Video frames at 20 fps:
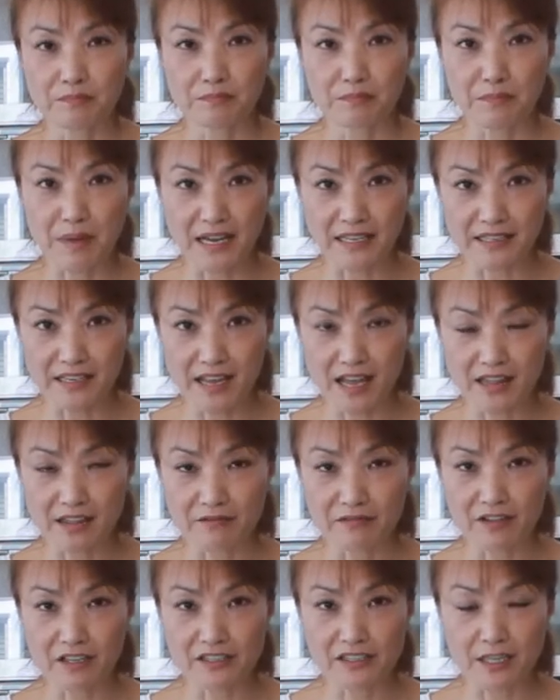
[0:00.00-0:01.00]
by the end
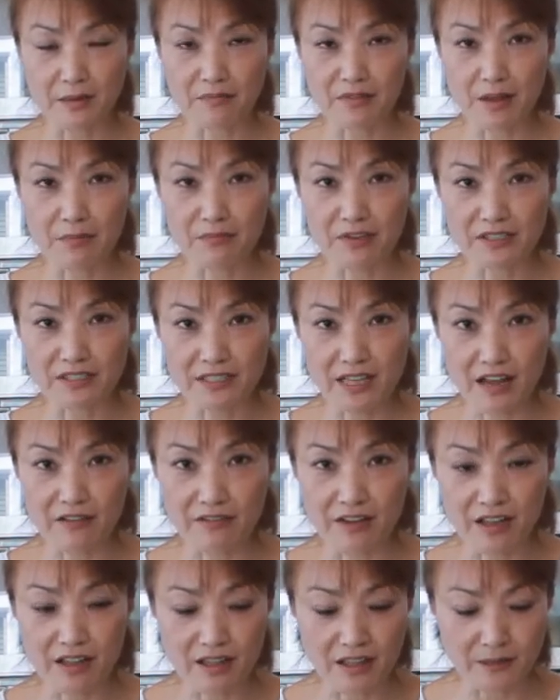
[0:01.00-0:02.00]
of the September
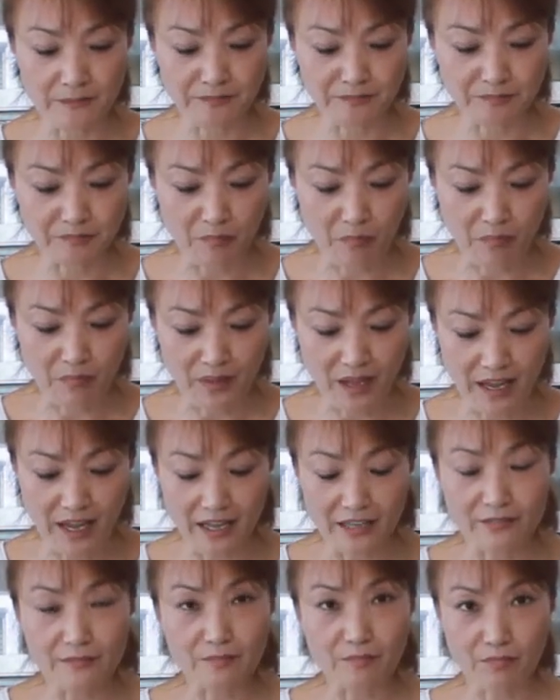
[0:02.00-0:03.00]
7th
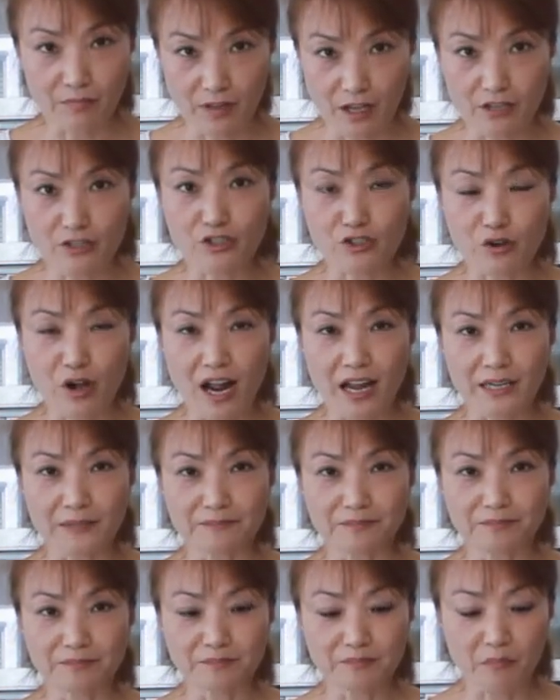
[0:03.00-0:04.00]
and try.
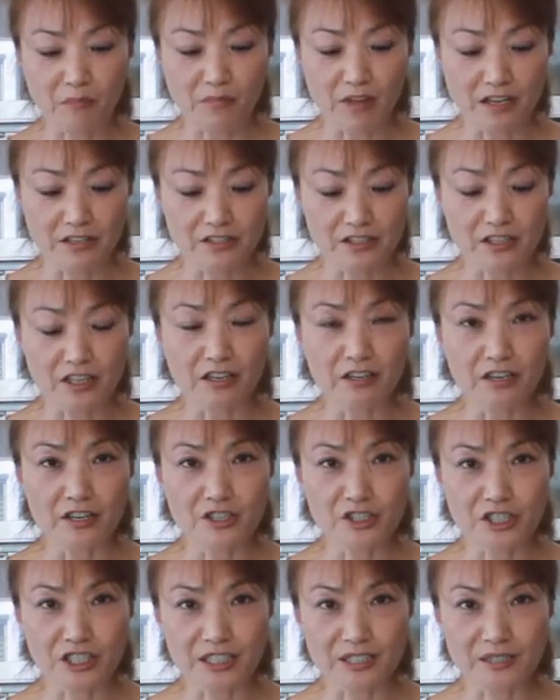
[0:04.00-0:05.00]
It's
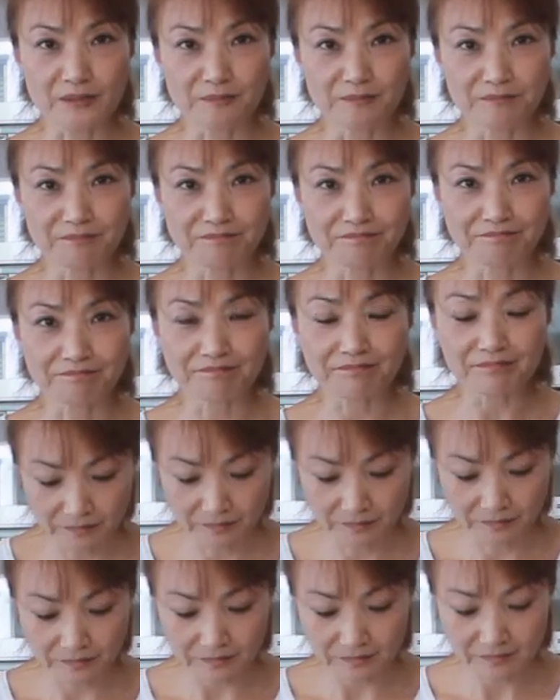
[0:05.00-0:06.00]
delicious.
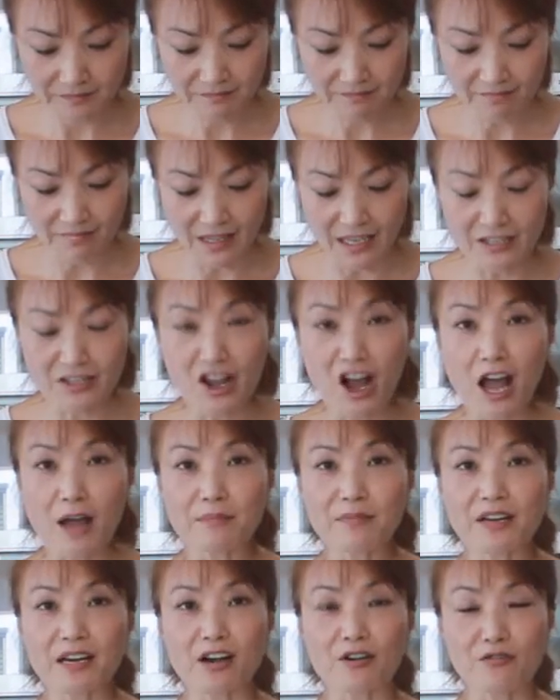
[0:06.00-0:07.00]
Now I'm
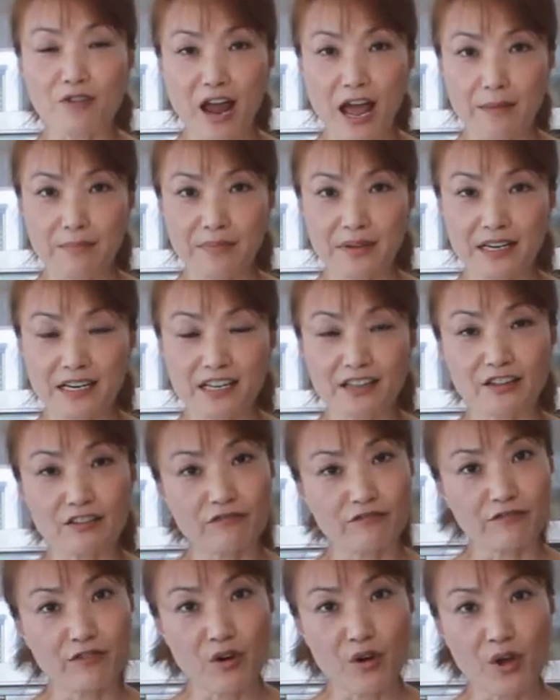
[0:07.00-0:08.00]
gonna wrap it in the
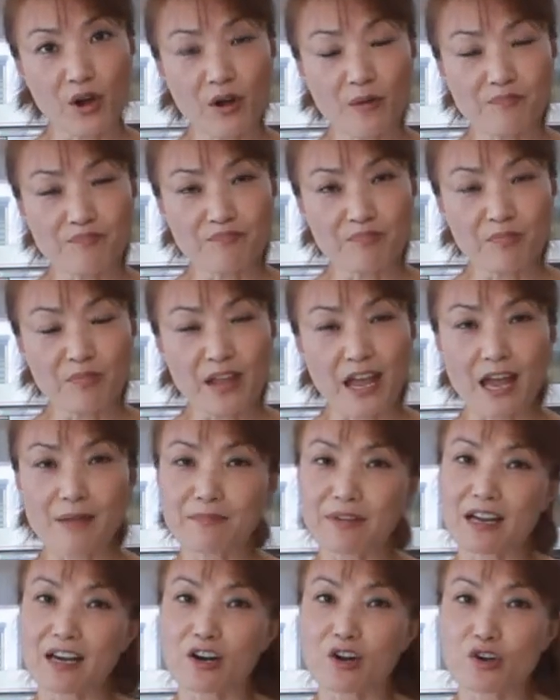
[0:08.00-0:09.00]
foil. I'm
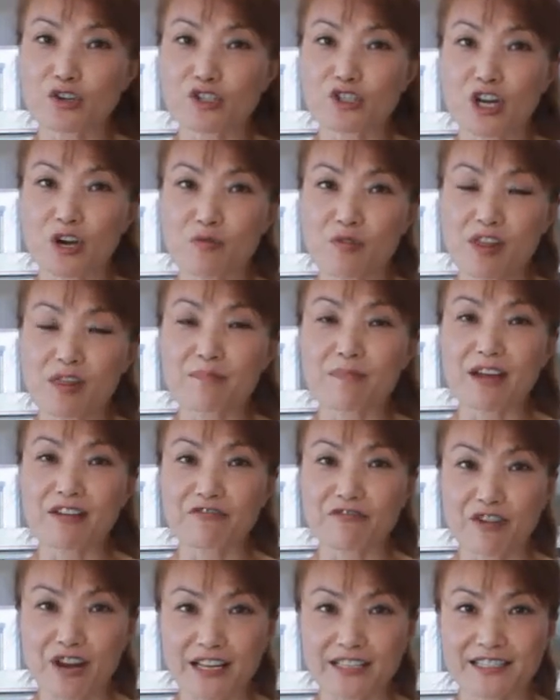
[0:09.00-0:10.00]
gonna go share with my
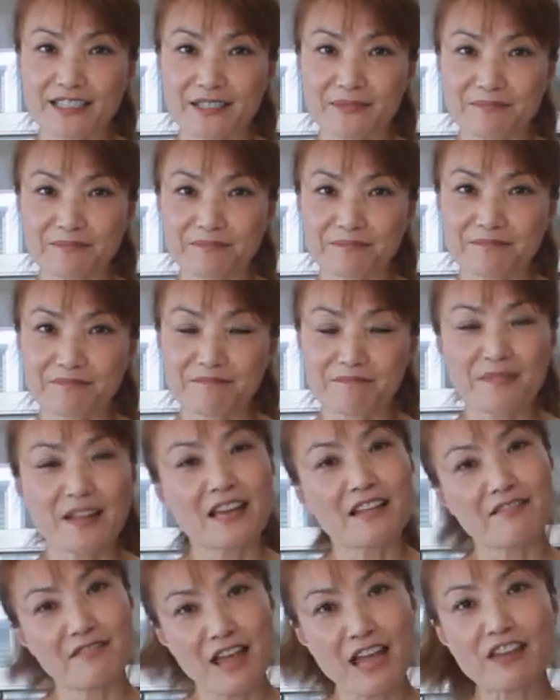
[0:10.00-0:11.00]
friends.
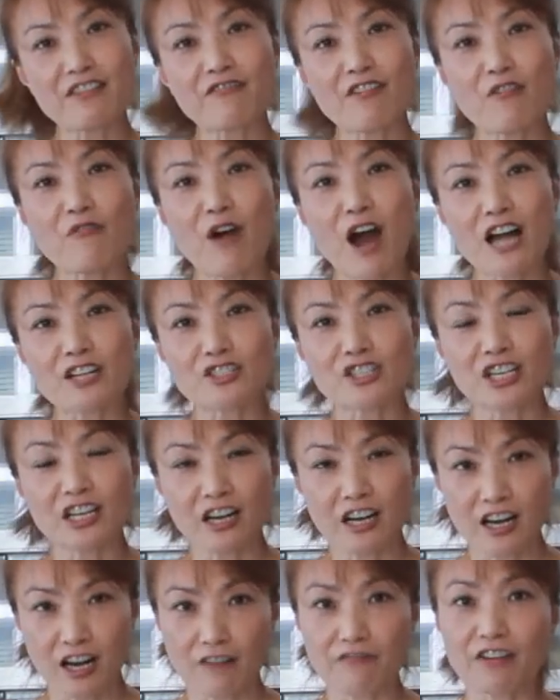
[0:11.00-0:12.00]
Thank you for watching
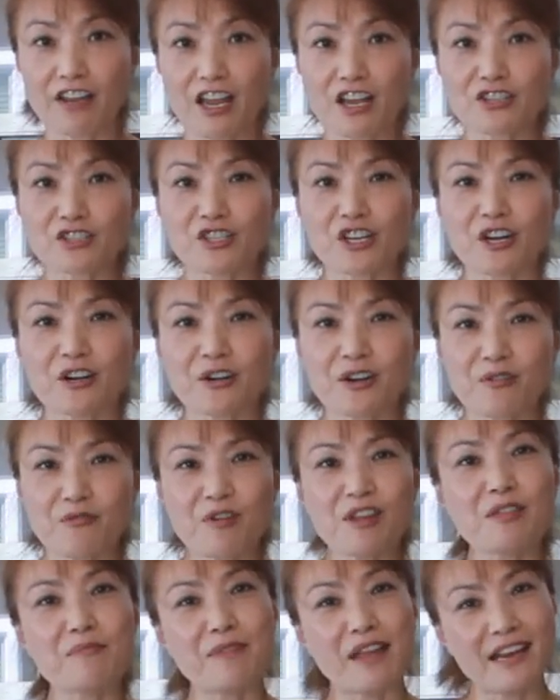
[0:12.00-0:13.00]
Loving and Sharing
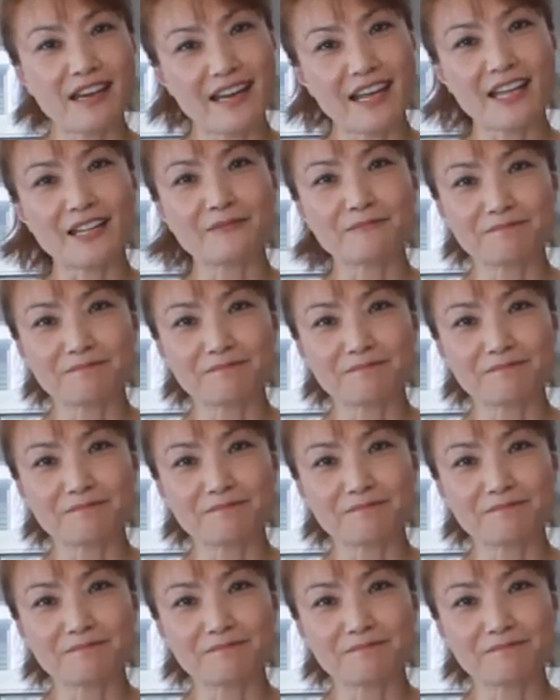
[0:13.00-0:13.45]
with Mavian.